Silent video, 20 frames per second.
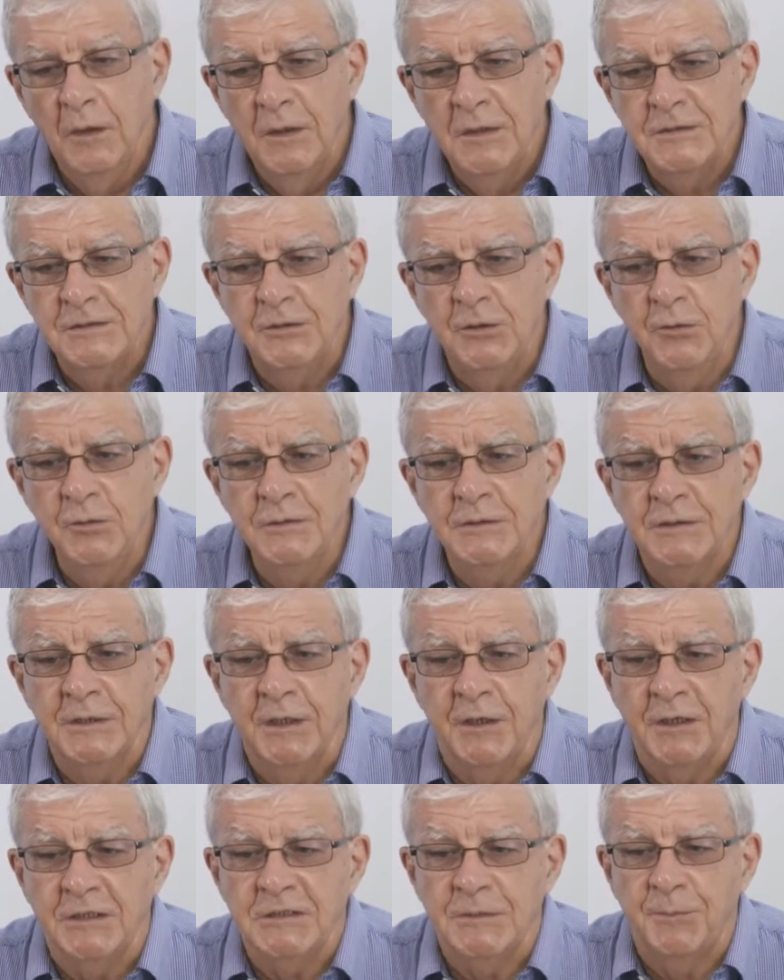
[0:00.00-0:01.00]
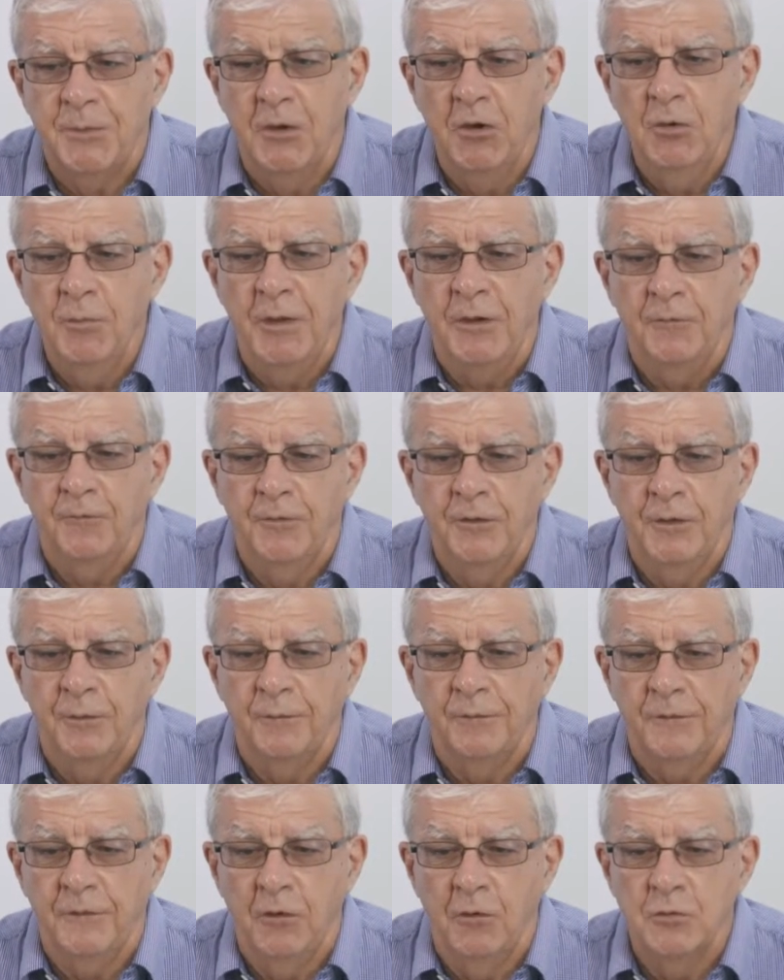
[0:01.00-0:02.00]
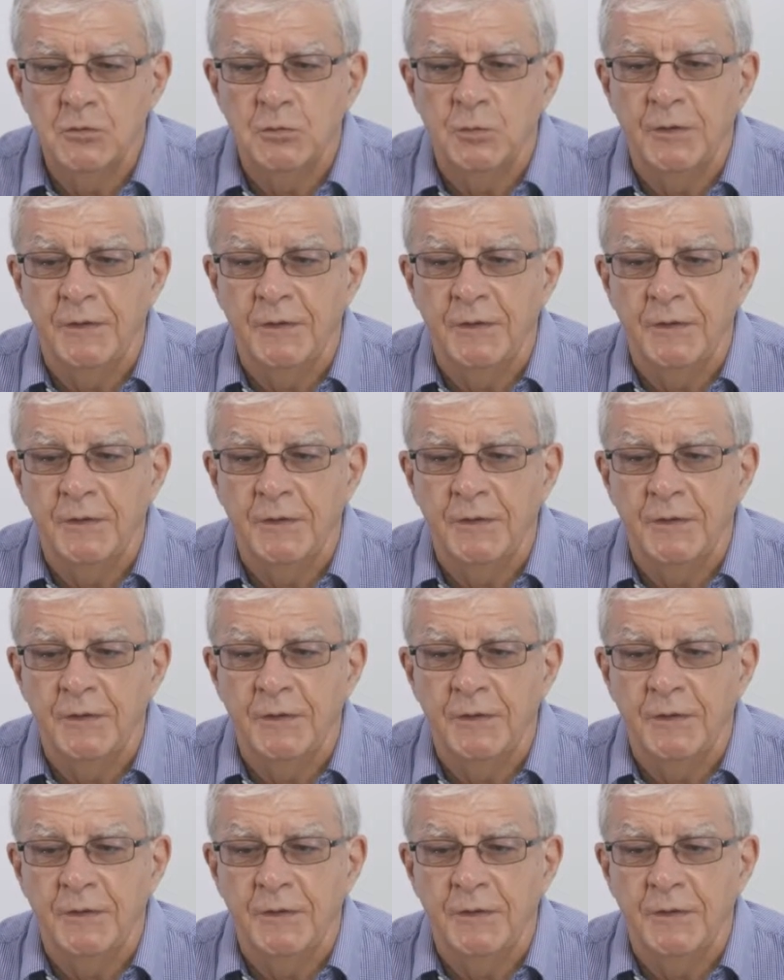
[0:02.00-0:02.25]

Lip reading: Students can experiment for themselves